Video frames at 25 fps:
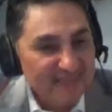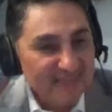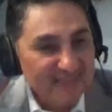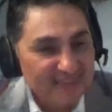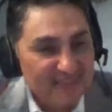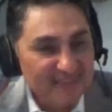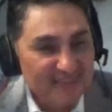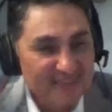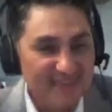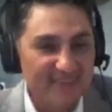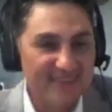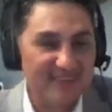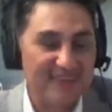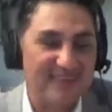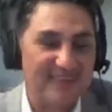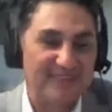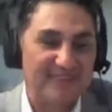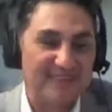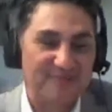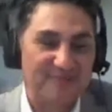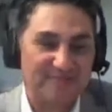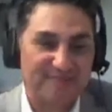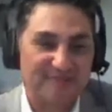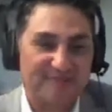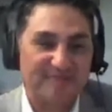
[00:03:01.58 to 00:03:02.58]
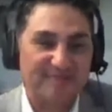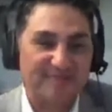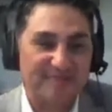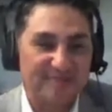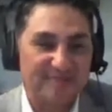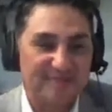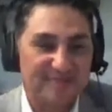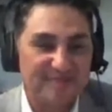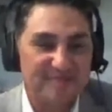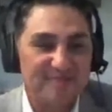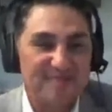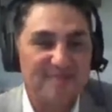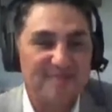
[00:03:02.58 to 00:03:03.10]

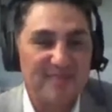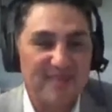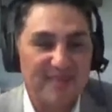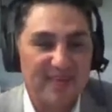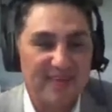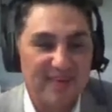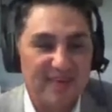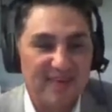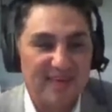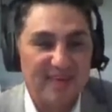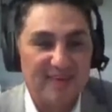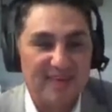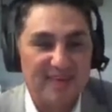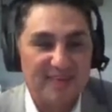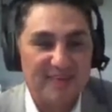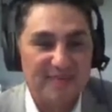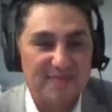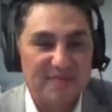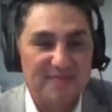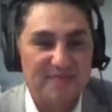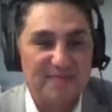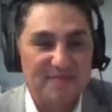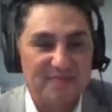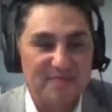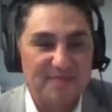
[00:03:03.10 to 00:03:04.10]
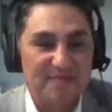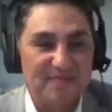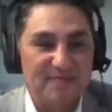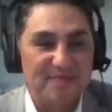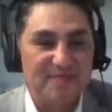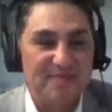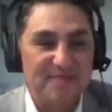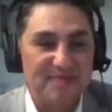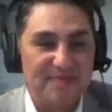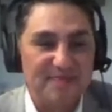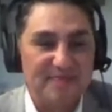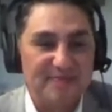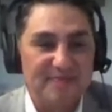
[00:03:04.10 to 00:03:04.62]

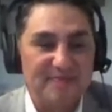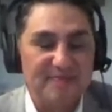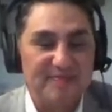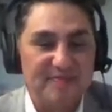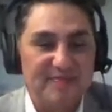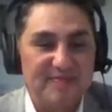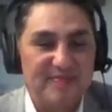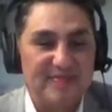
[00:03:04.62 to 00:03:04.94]
(silent)